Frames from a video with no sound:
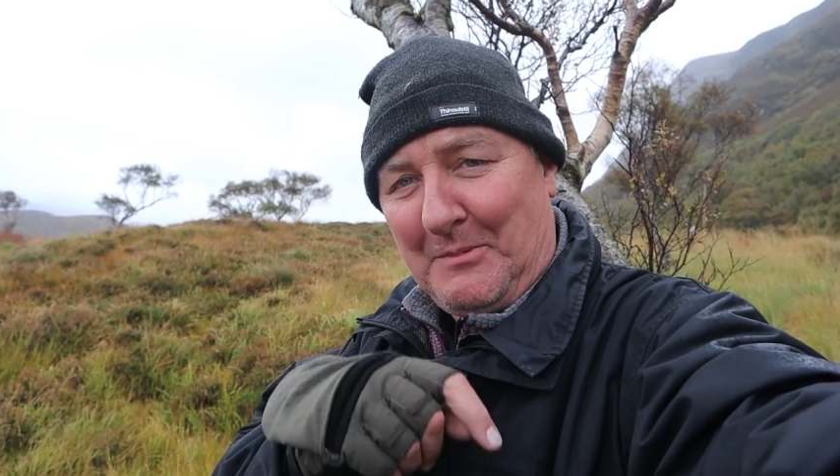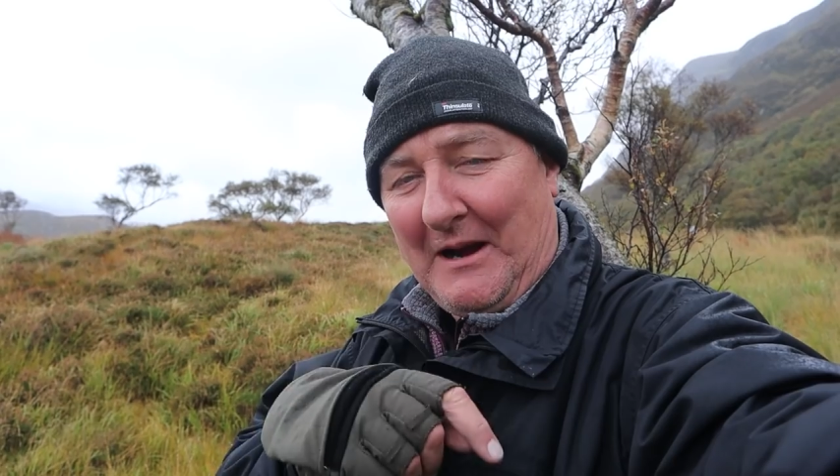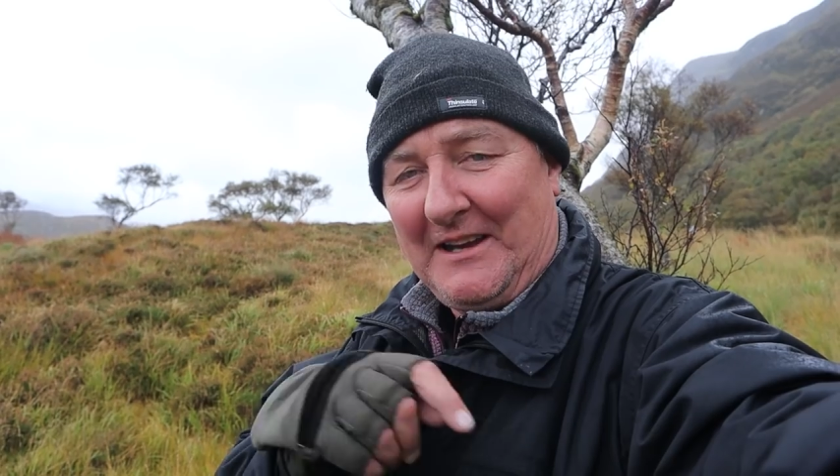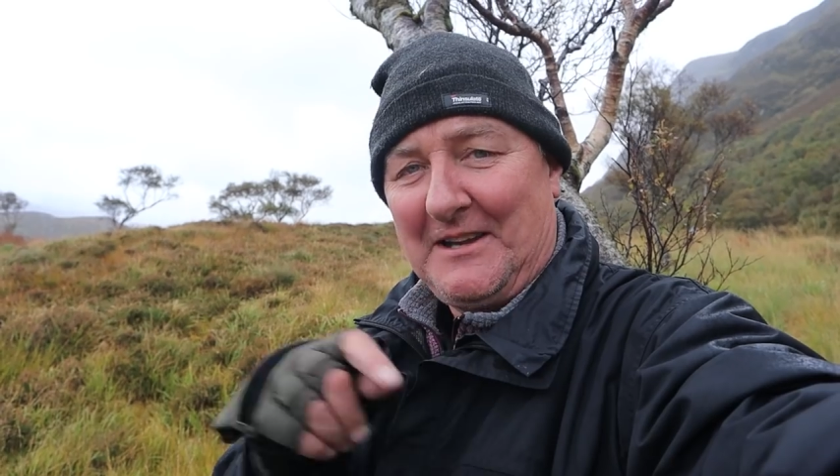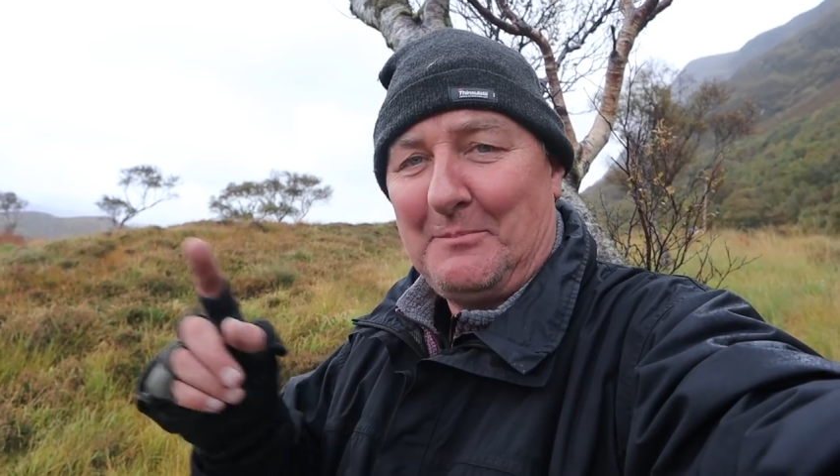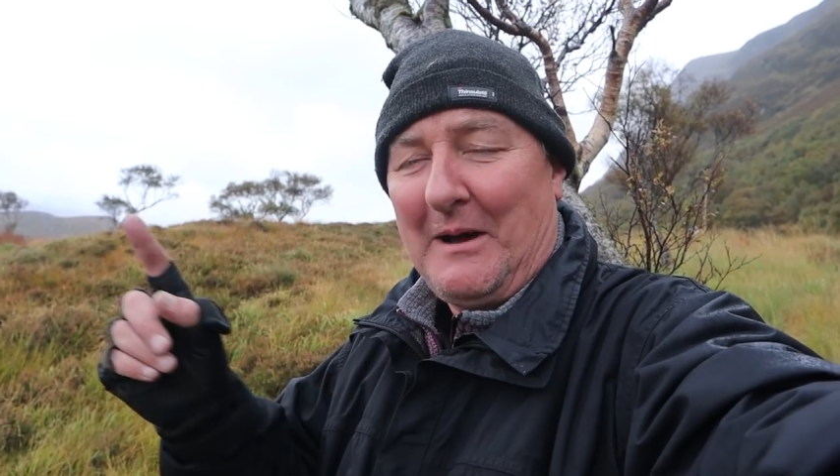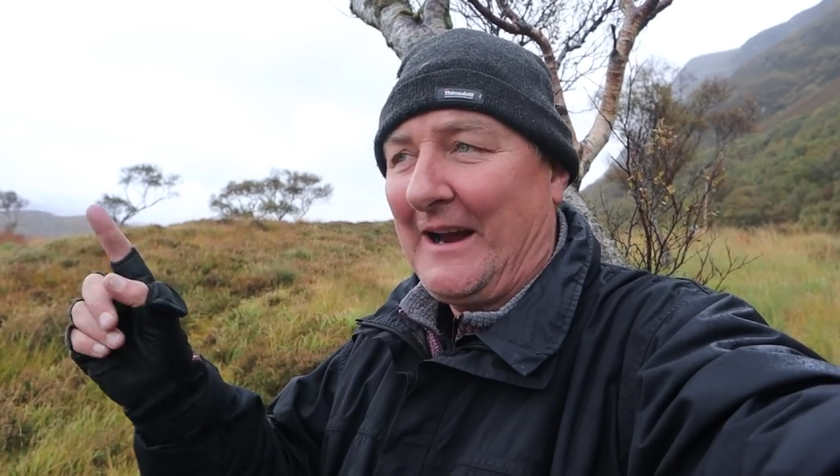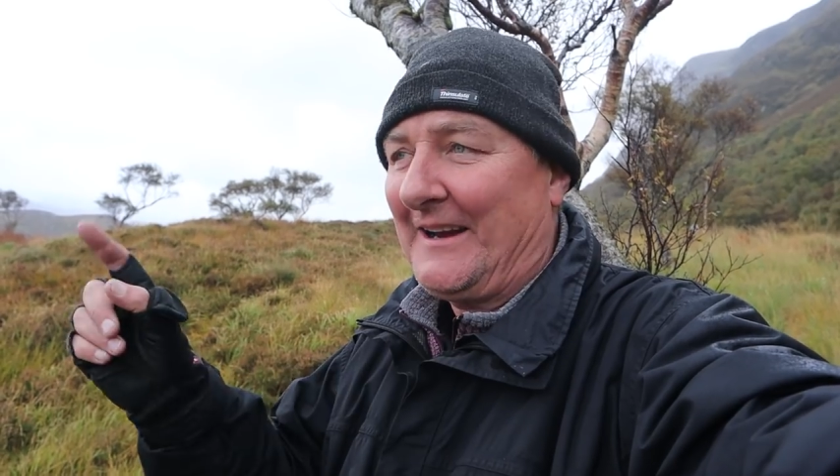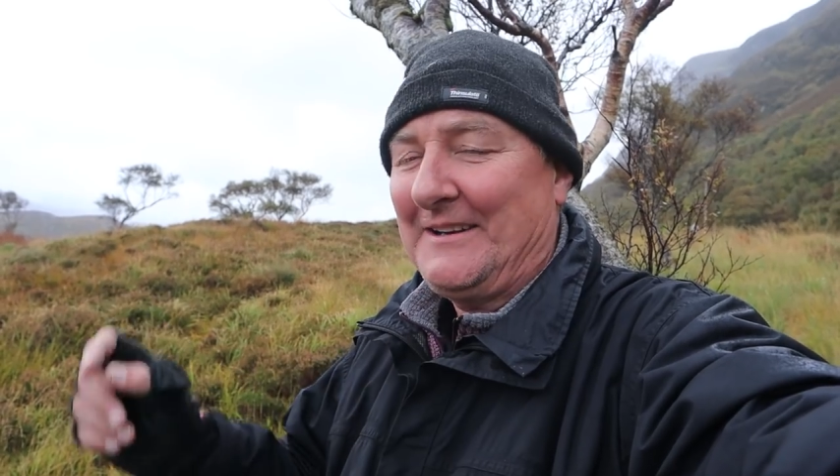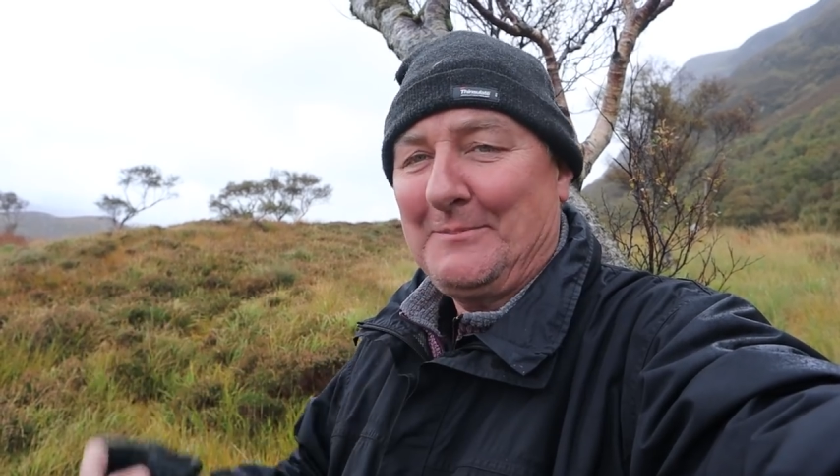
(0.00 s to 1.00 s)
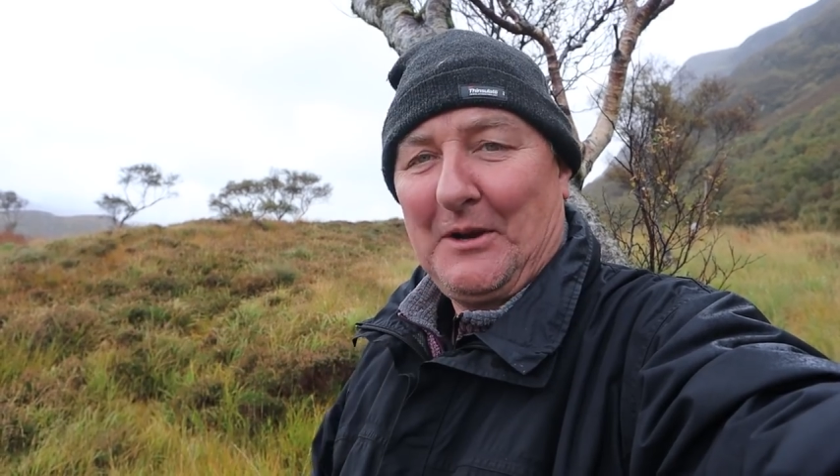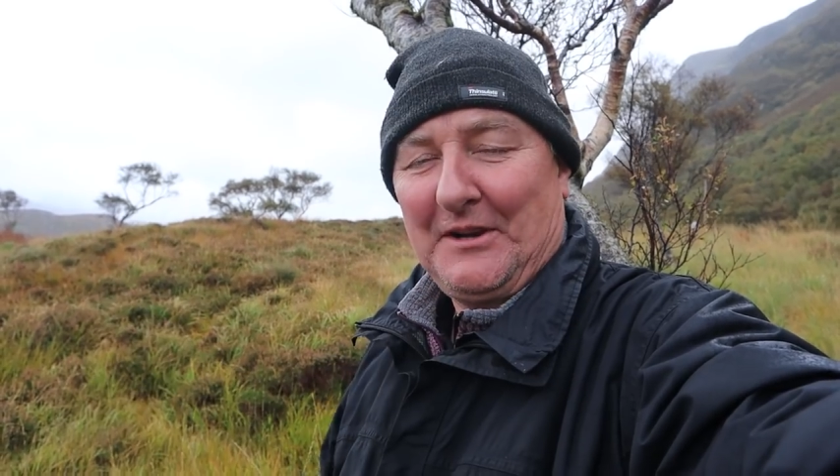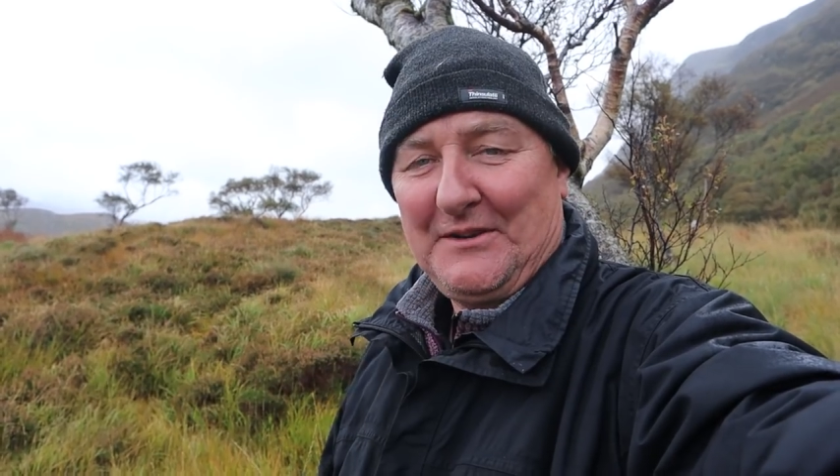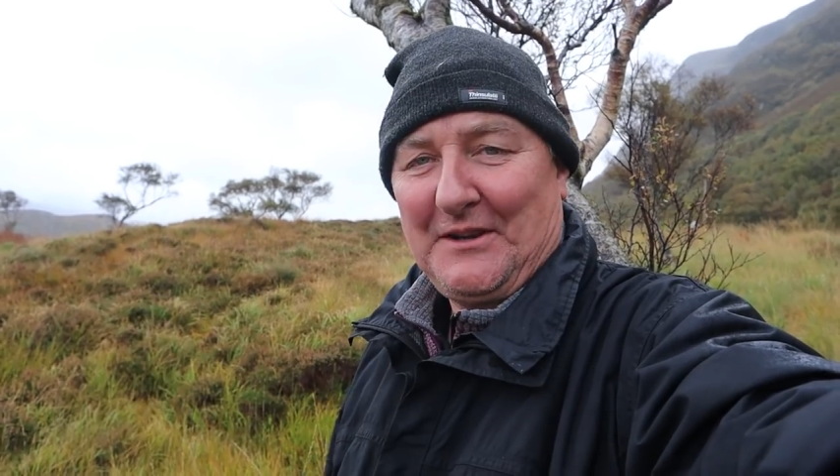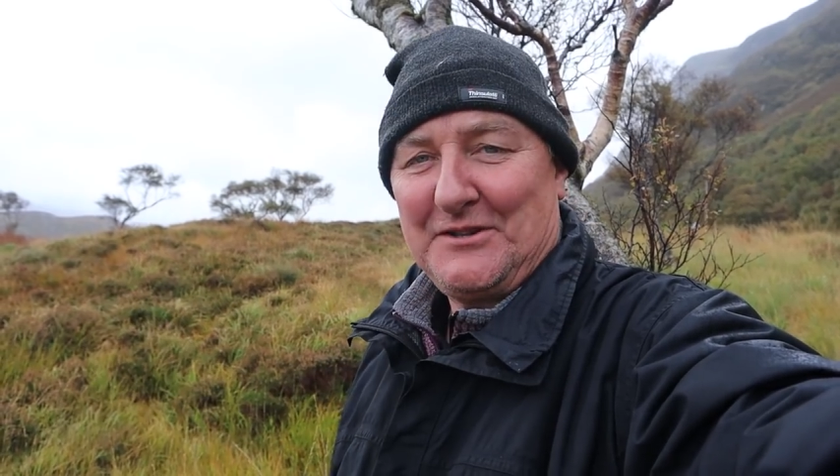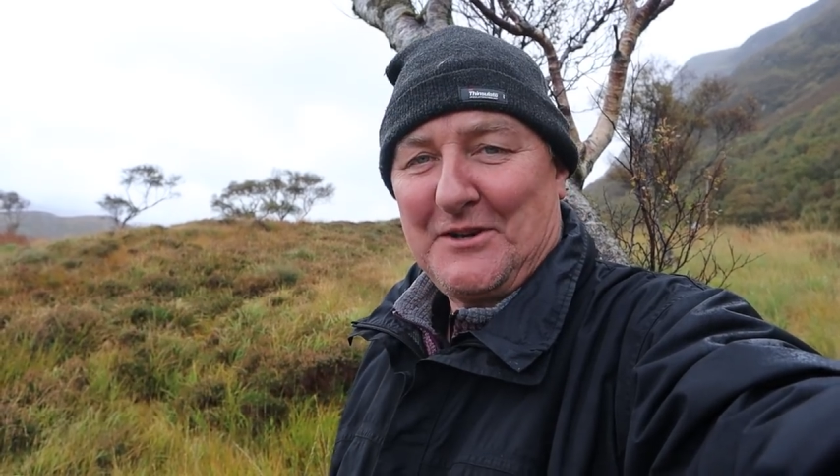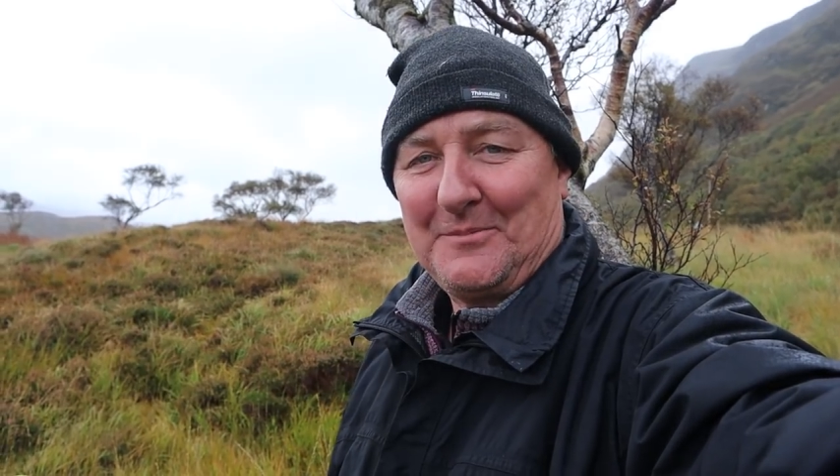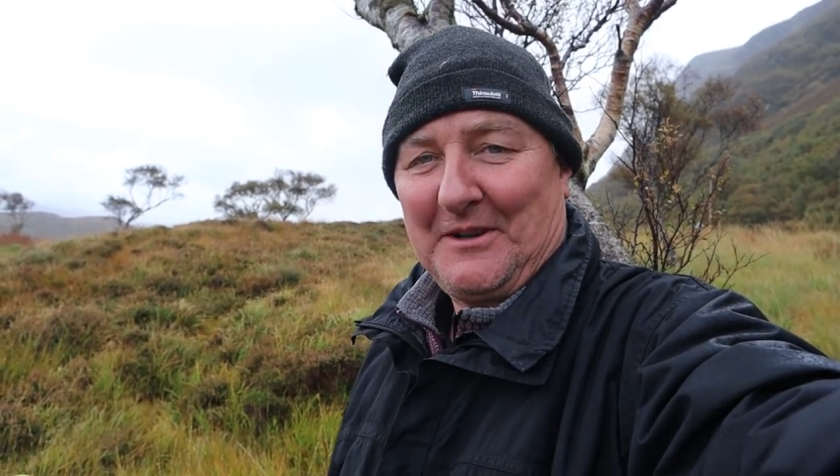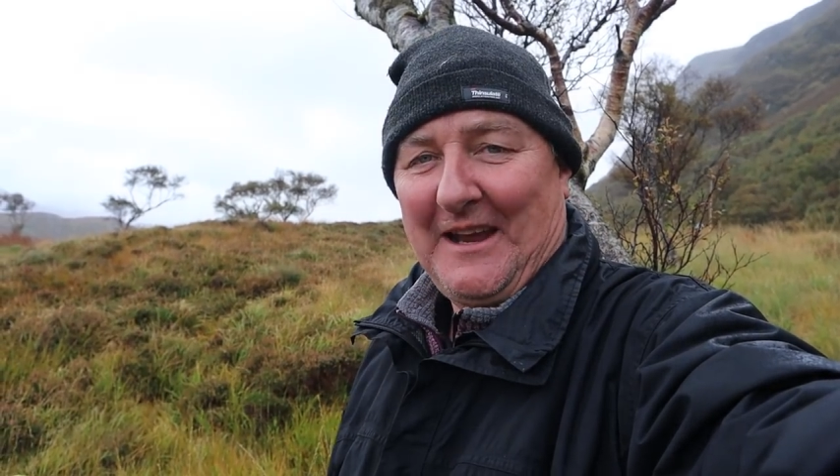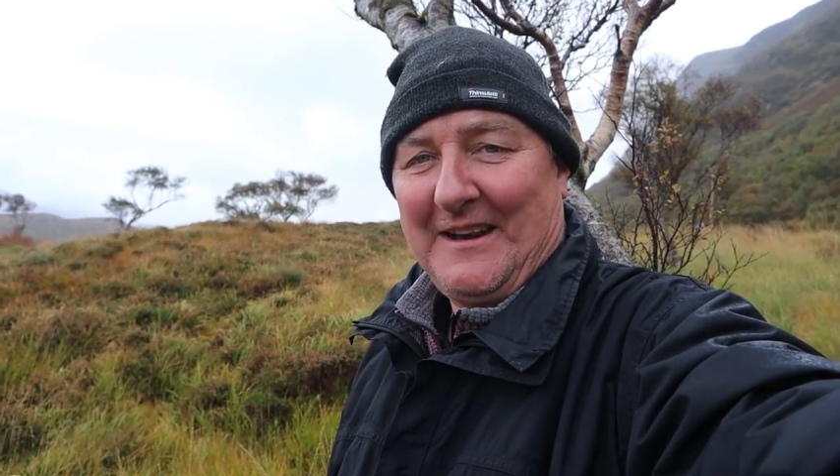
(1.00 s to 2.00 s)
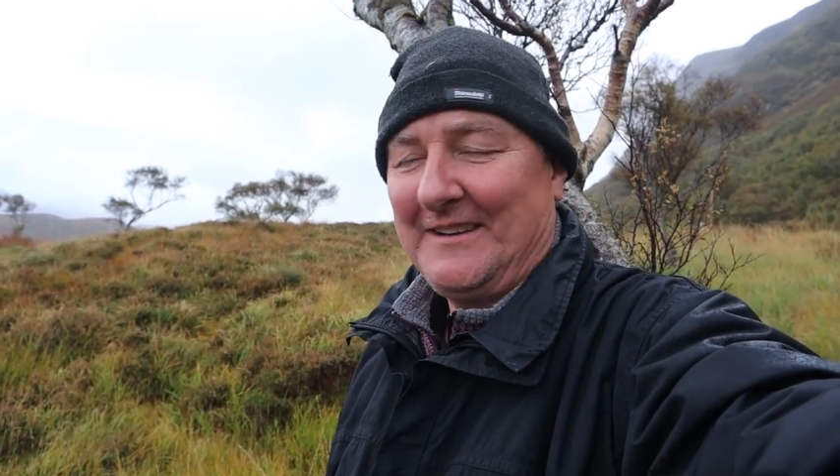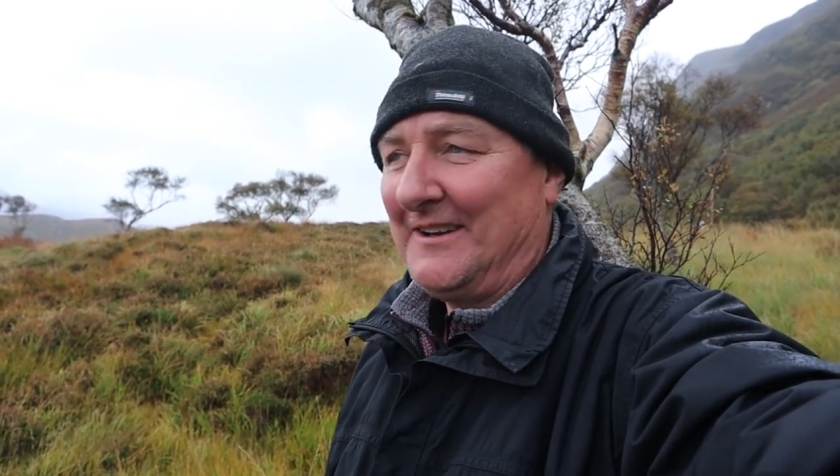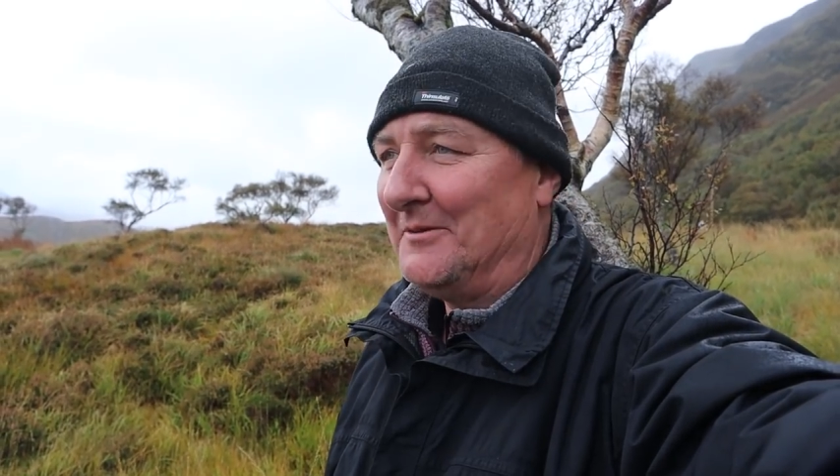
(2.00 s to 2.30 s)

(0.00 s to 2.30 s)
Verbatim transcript: back in the bag and the bloody thing jumped again.